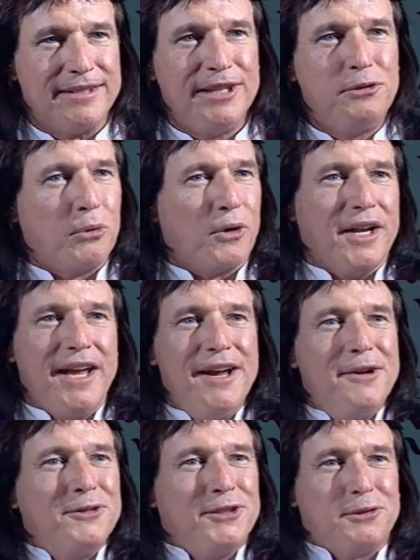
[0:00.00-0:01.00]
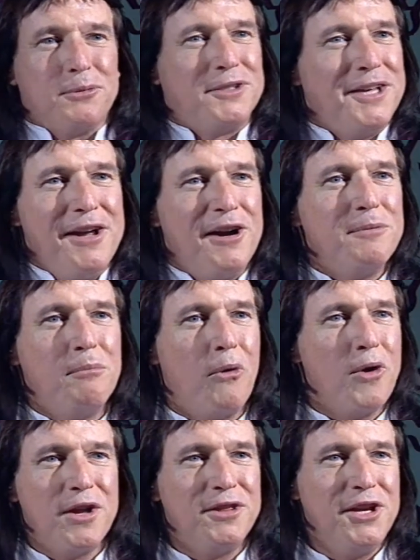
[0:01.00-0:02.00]
These weren't eagles, this was the young boy
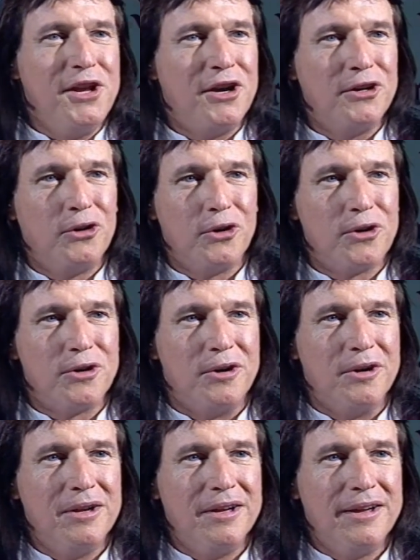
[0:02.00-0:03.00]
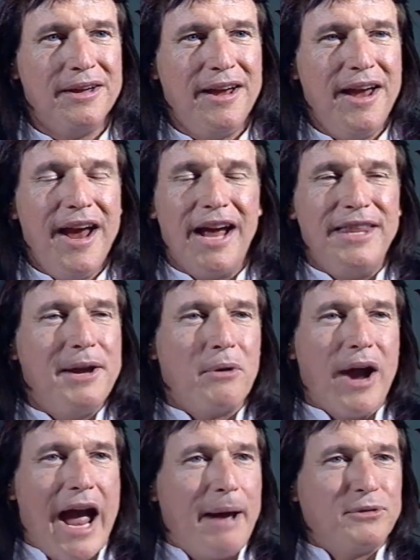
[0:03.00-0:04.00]
and the young girl. And they were
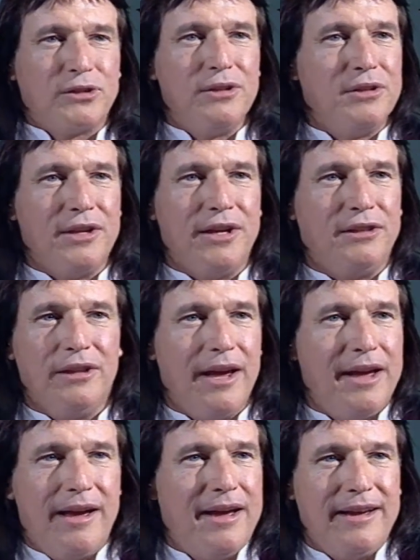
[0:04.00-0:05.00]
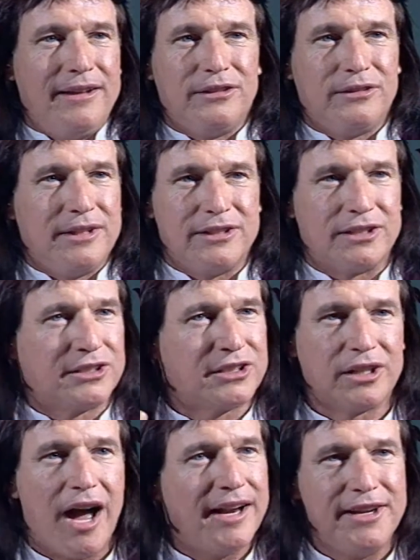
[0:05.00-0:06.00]
absolutely
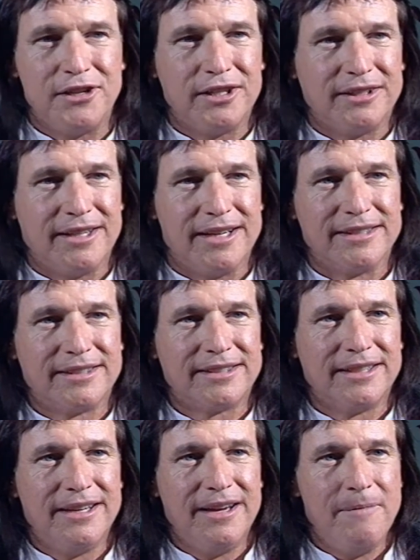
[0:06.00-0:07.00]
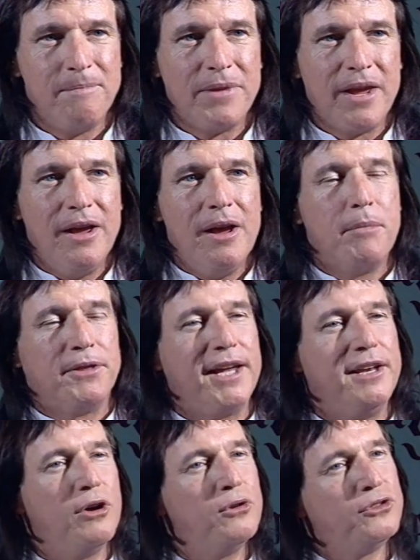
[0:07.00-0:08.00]
astonished at this. But they'd
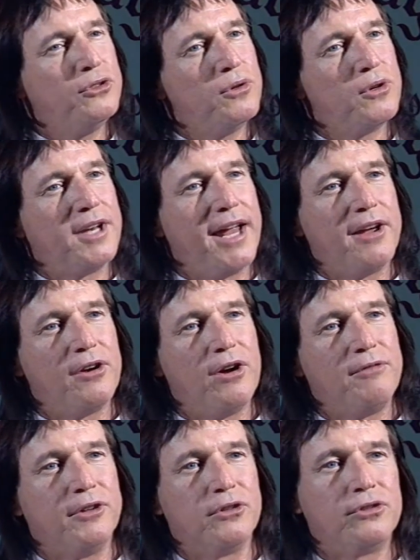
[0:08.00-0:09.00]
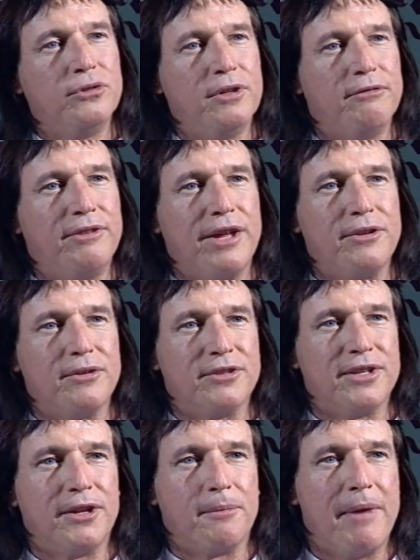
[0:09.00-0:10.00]
no sooner taken off their suit of feathers
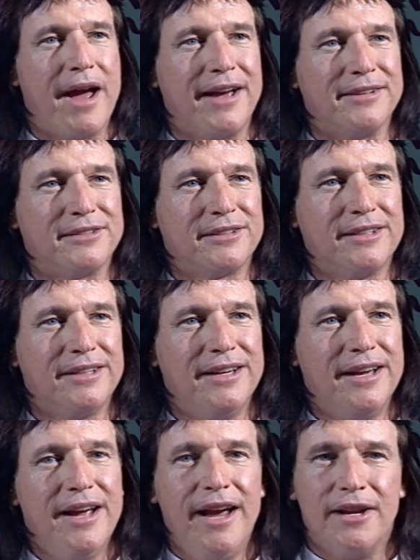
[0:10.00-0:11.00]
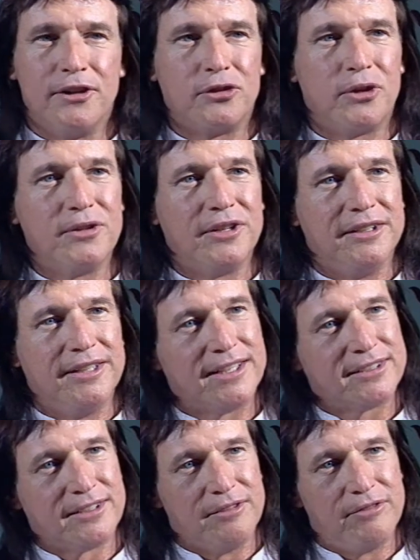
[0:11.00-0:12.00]
and their mask, and it turned to
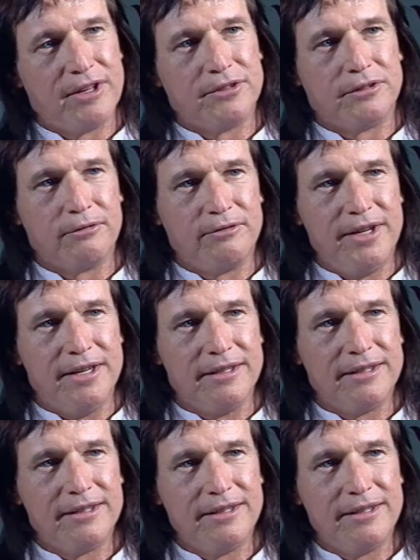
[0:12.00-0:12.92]
dust and fell at their feet.